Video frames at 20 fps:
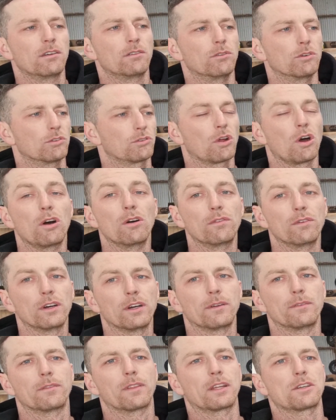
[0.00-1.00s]
resolve
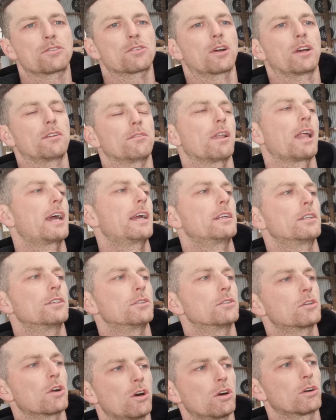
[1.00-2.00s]
it. They tried laying
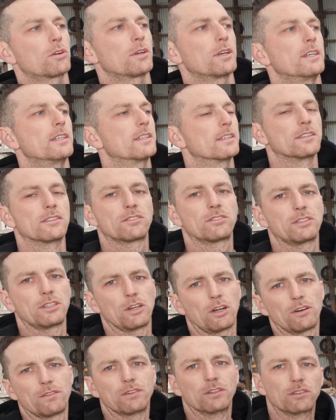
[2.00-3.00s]
new concrete, didn't set
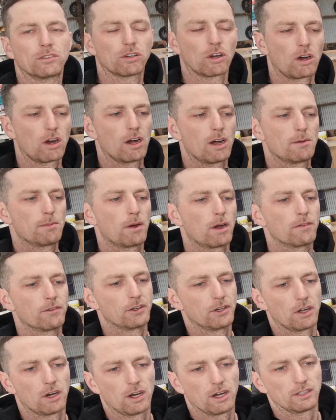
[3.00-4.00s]
off in time
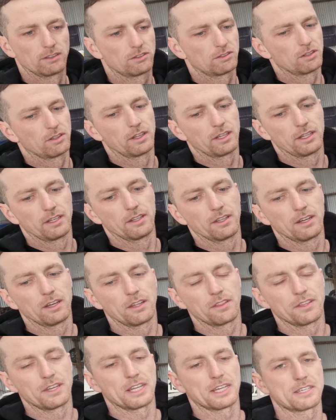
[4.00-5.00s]
overnight, so then
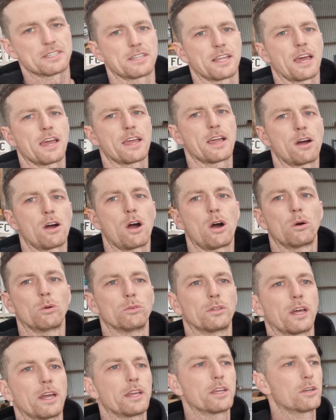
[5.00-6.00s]
the next day our whole
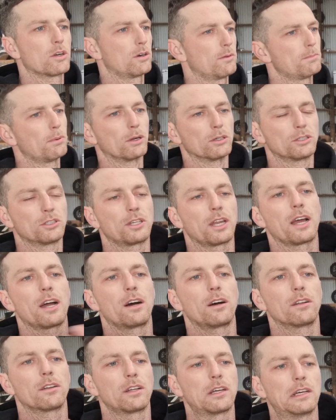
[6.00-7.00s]
day got pushed
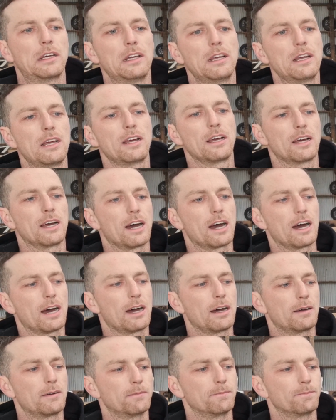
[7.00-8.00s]
out
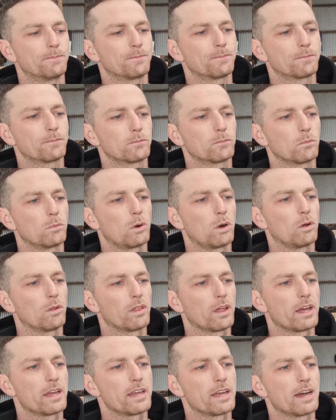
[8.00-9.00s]
while
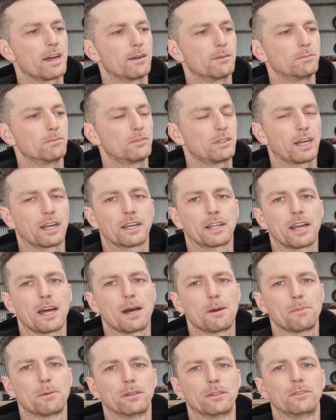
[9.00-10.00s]
they dug it
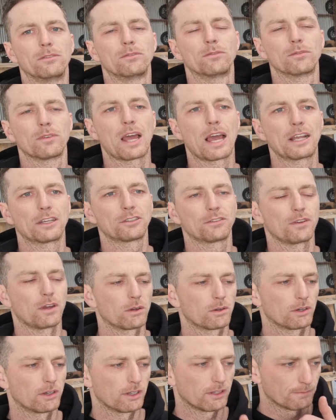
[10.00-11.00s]
up and
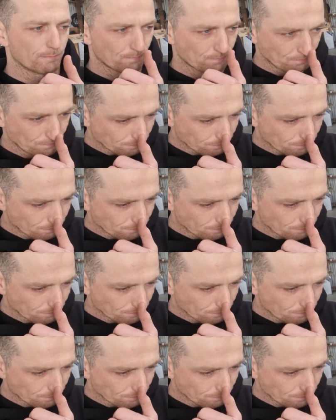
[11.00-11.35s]
asphalted it.